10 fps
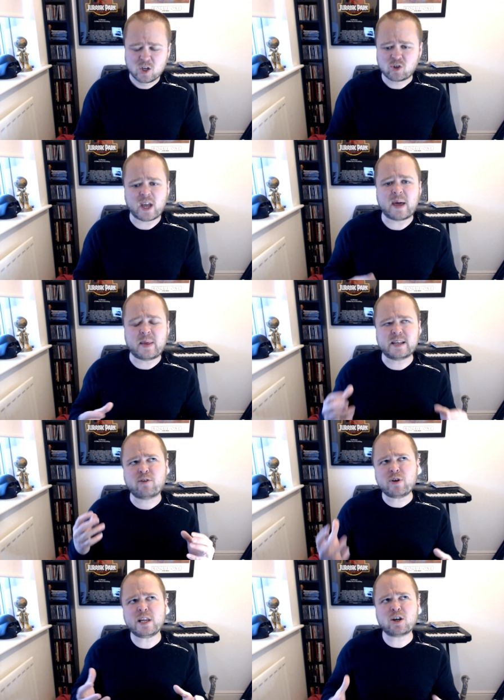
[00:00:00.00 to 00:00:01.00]
So yeah, they did a
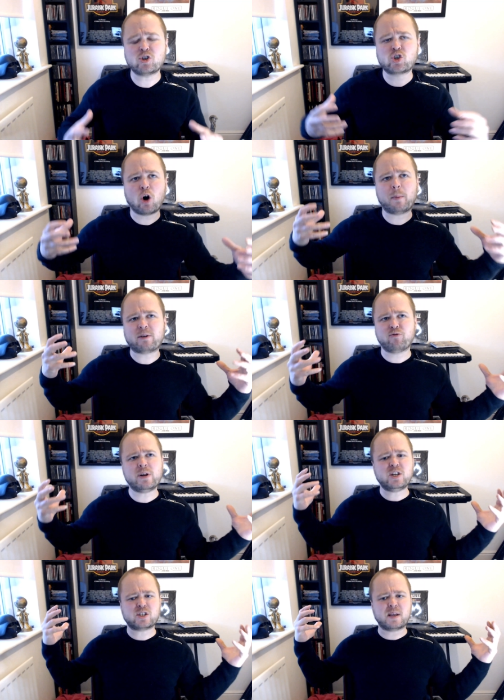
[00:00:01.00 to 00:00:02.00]
really good job at
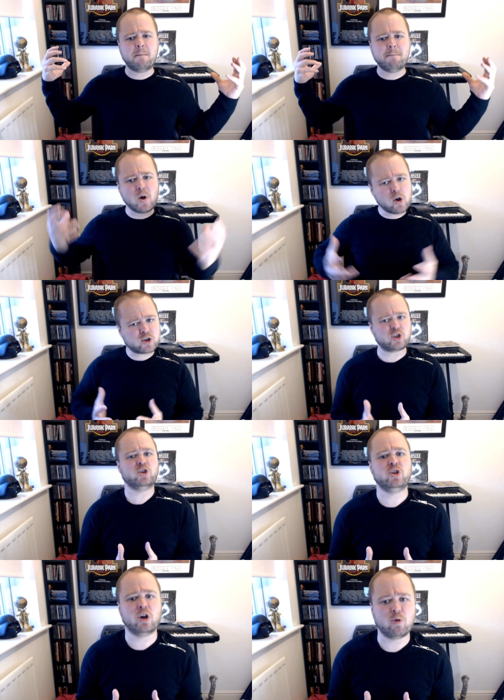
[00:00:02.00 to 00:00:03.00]
really just immersing
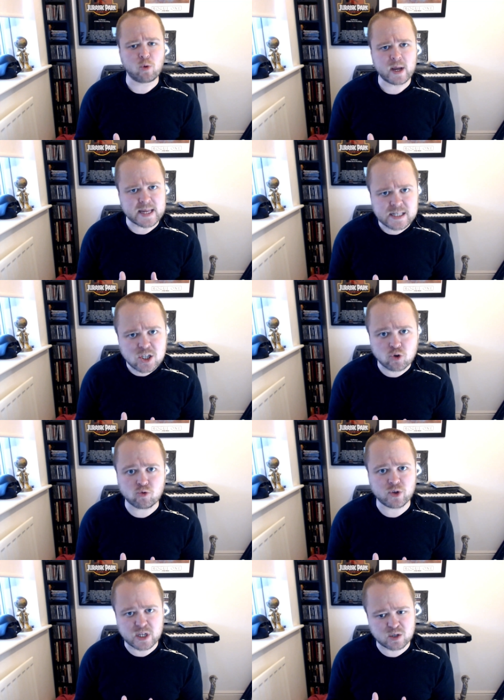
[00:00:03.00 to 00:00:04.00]
you into
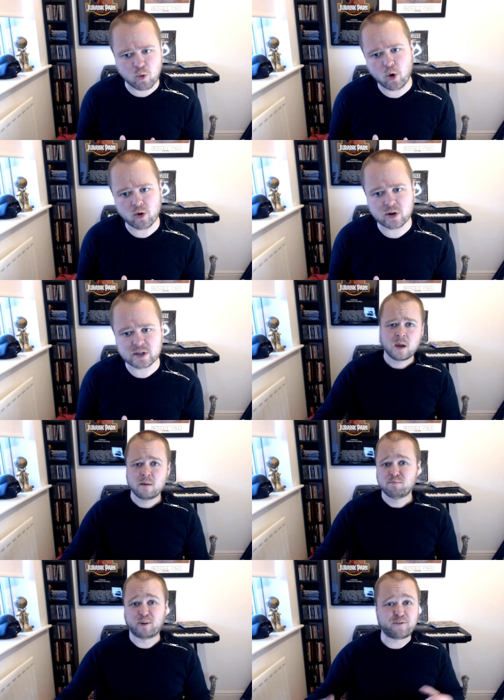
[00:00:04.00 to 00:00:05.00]
this world.
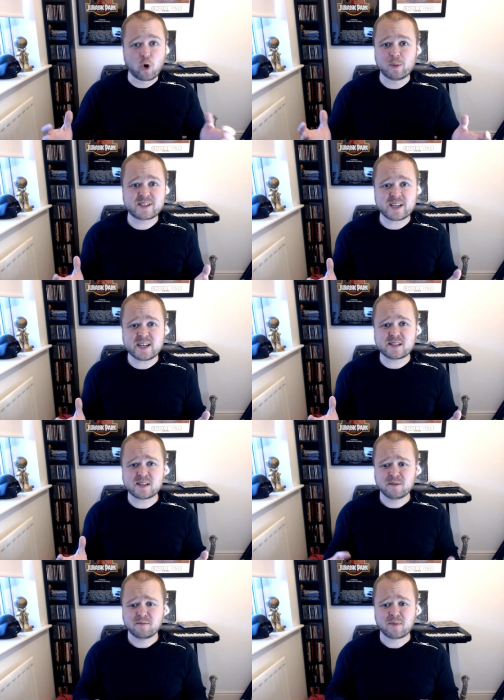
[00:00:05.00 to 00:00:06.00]
Performances,
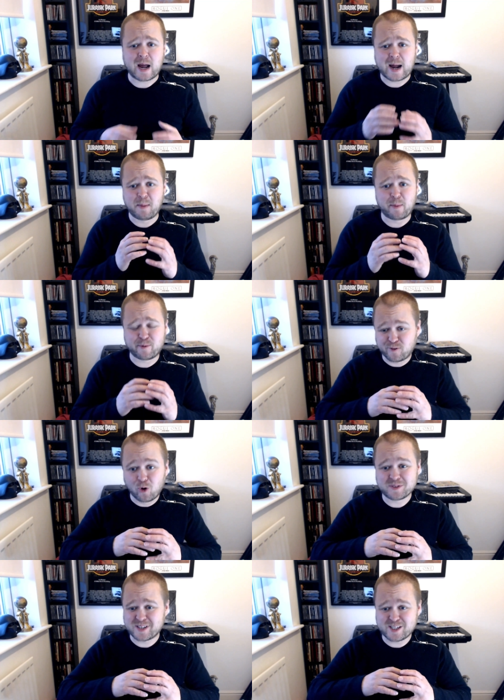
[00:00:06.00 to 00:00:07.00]
um, the
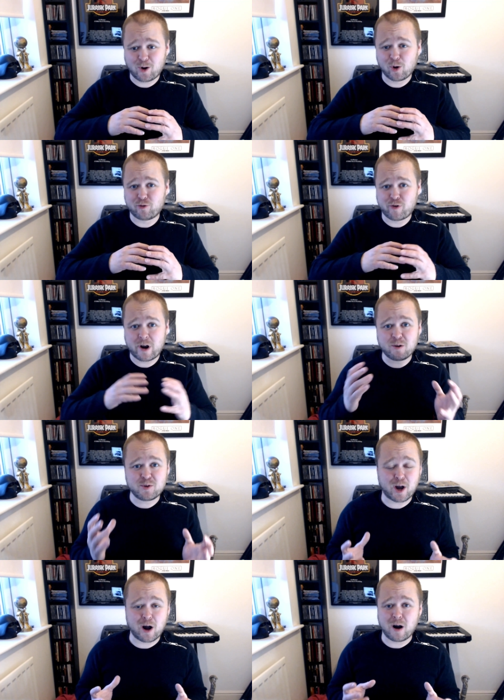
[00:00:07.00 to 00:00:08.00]
performances all
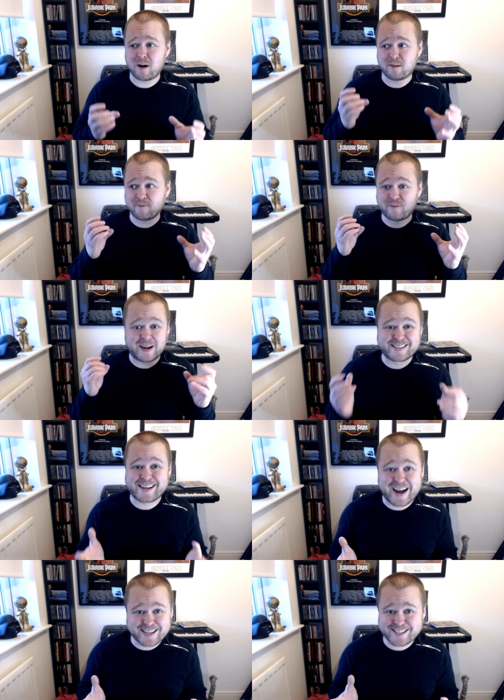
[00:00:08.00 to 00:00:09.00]
around are
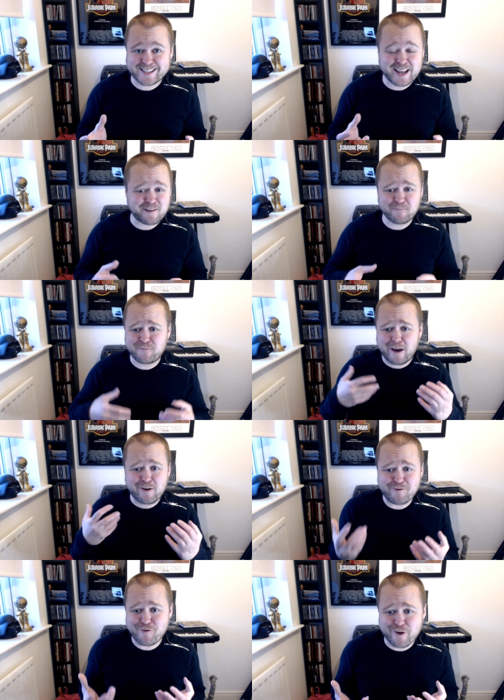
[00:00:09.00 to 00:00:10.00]
fantastic,
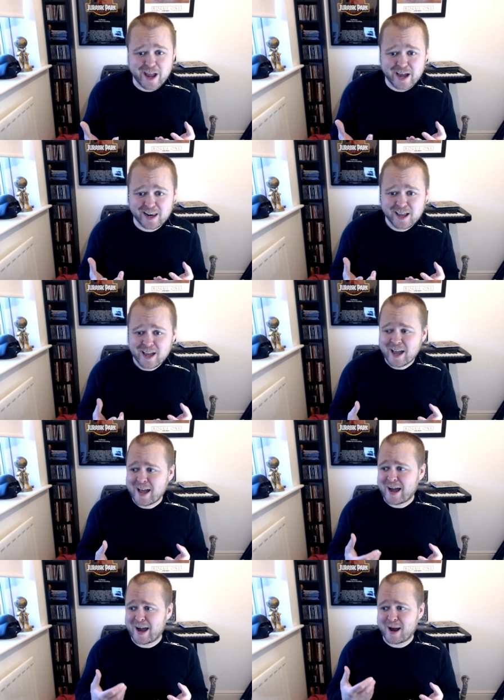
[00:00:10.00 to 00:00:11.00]
very real.
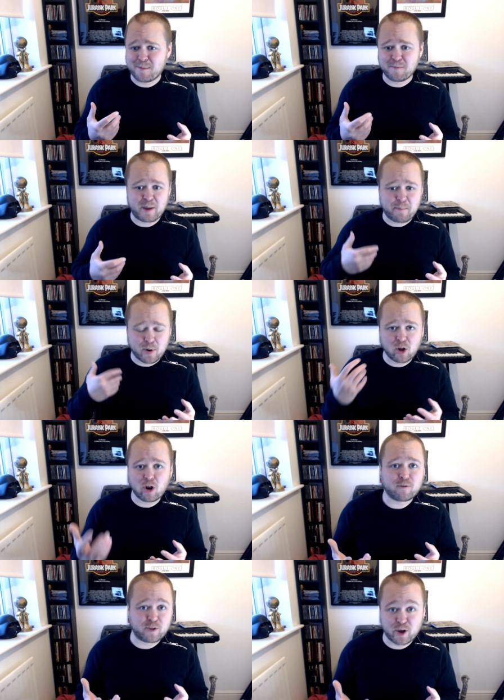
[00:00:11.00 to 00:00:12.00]
Um, they pull
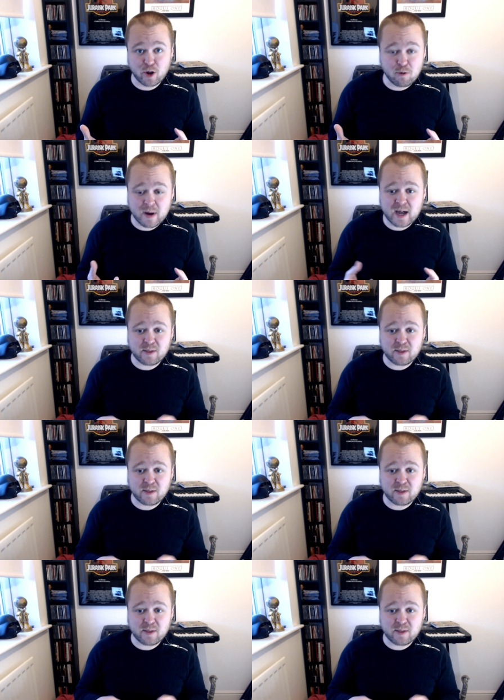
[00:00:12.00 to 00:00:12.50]
off the humour.